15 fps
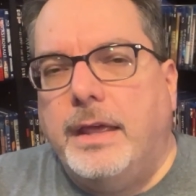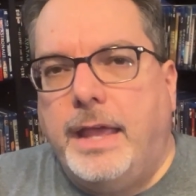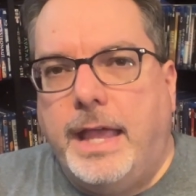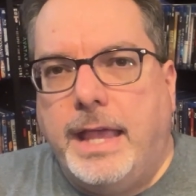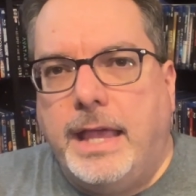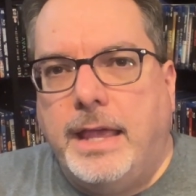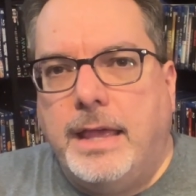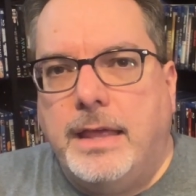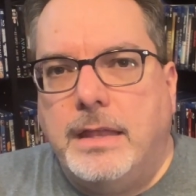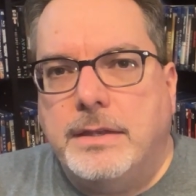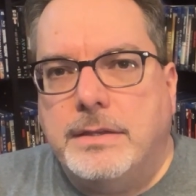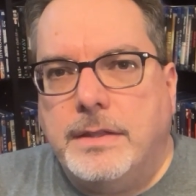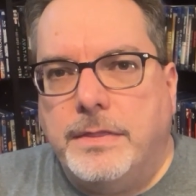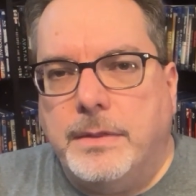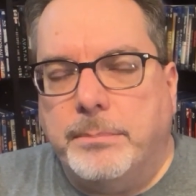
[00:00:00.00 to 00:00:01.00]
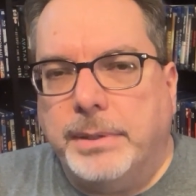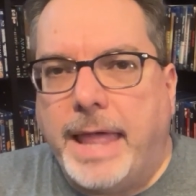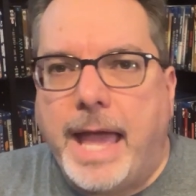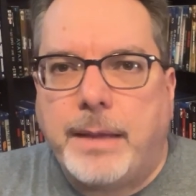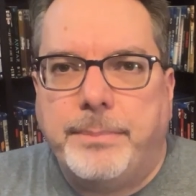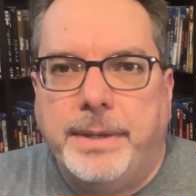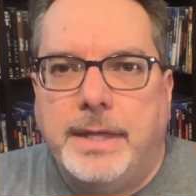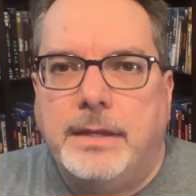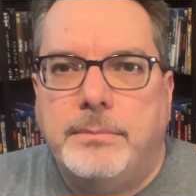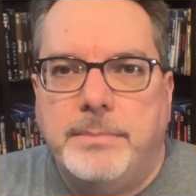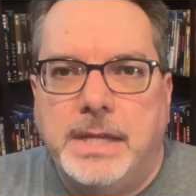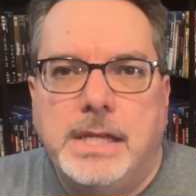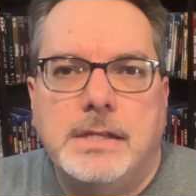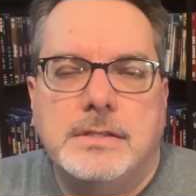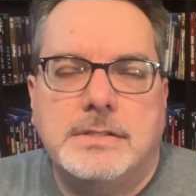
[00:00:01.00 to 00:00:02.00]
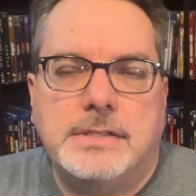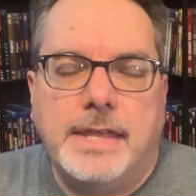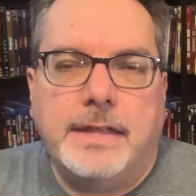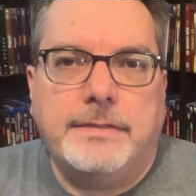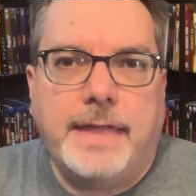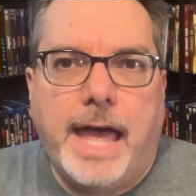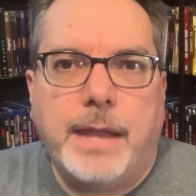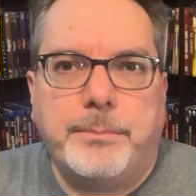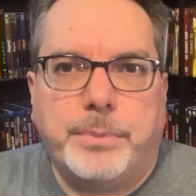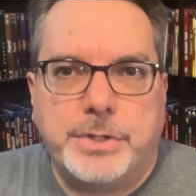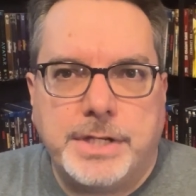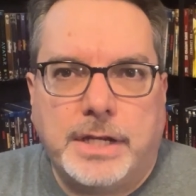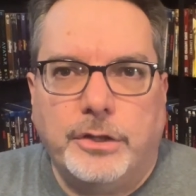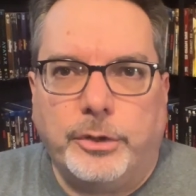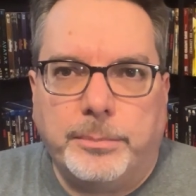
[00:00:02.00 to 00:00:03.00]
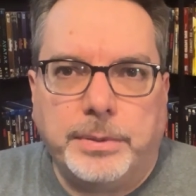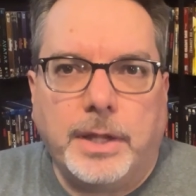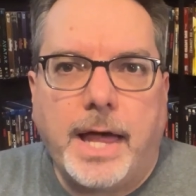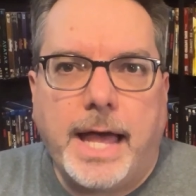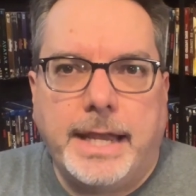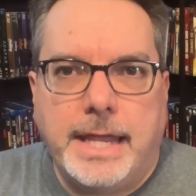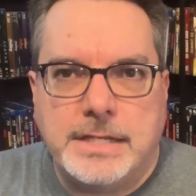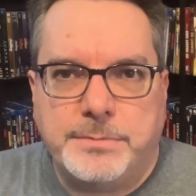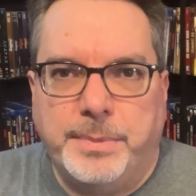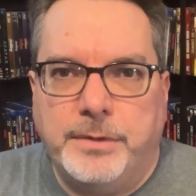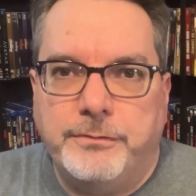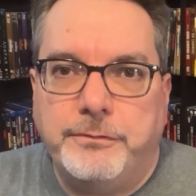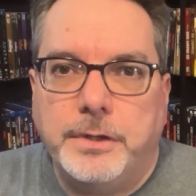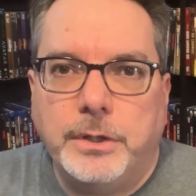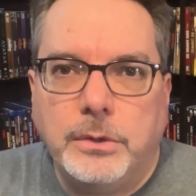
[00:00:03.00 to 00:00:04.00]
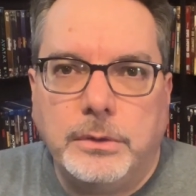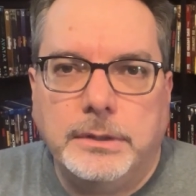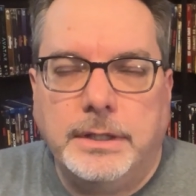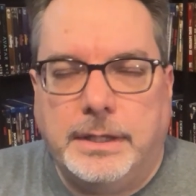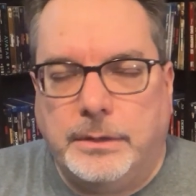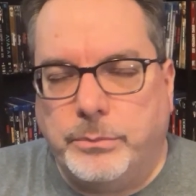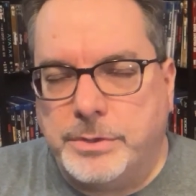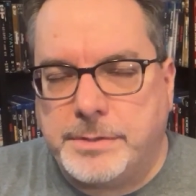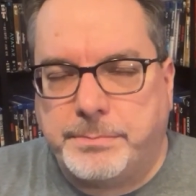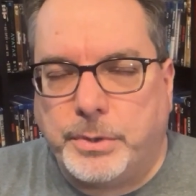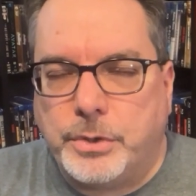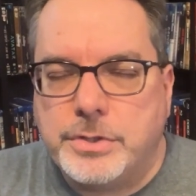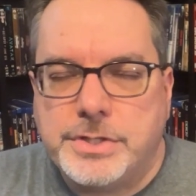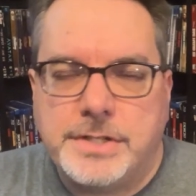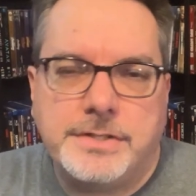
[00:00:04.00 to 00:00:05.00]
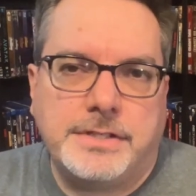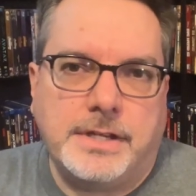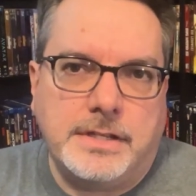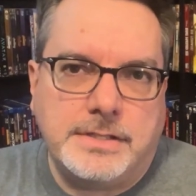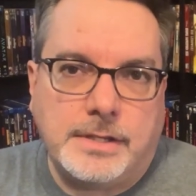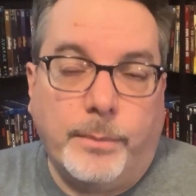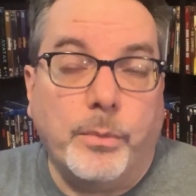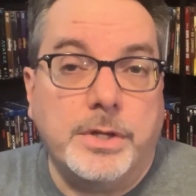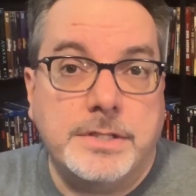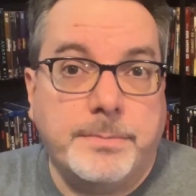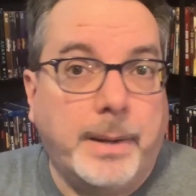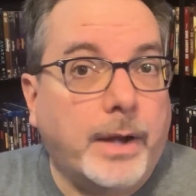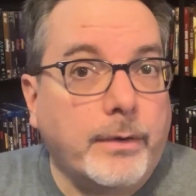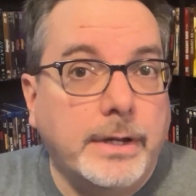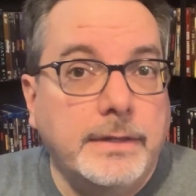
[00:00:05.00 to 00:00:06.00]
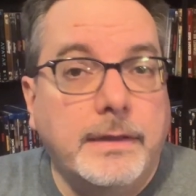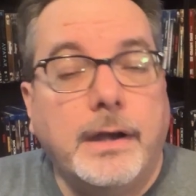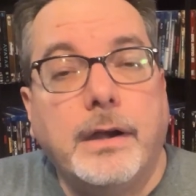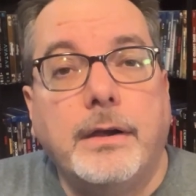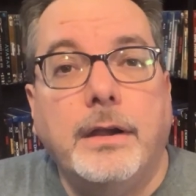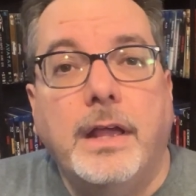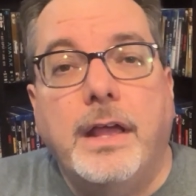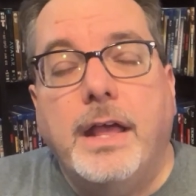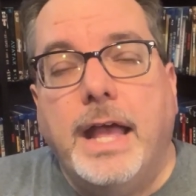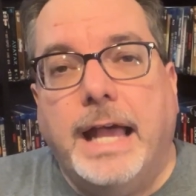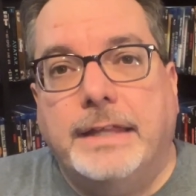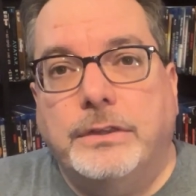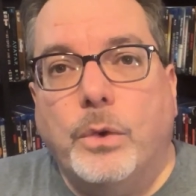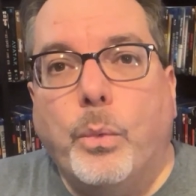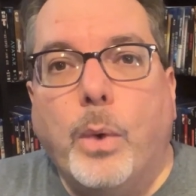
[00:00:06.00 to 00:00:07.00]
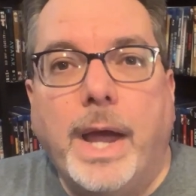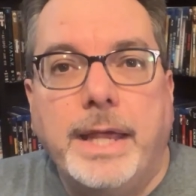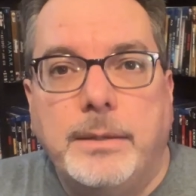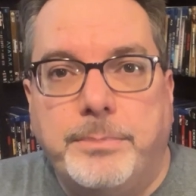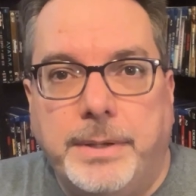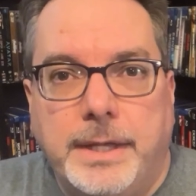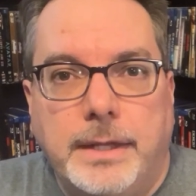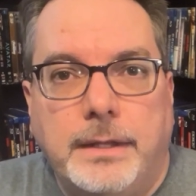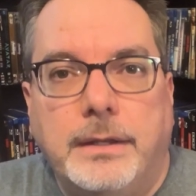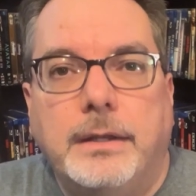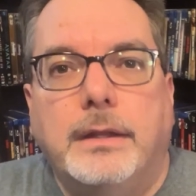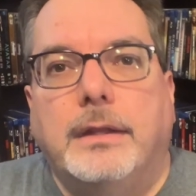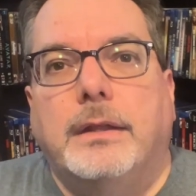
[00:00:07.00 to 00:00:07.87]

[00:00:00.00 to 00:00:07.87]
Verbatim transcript: and the black pin means that that particular plot has been filled, it was purchased, and someone's buried there. And the white pin